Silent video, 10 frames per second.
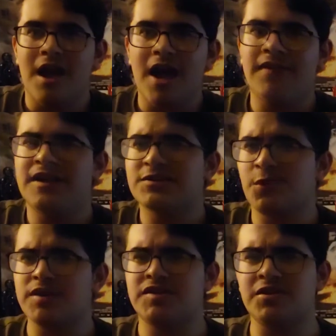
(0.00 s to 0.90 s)
And that's
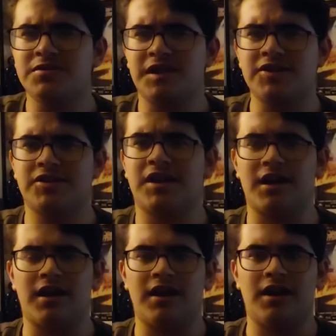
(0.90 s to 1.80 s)
why it's so touching
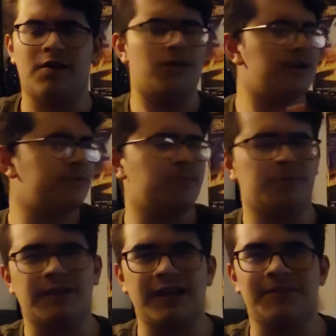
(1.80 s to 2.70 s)
and incredibly
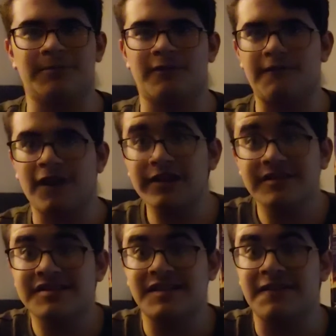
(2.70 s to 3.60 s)
relatable to
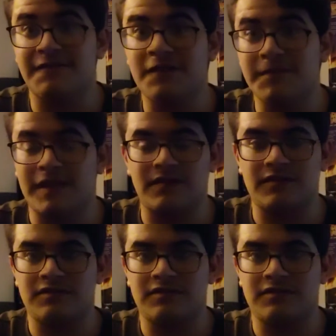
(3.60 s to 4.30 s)
finally see a film that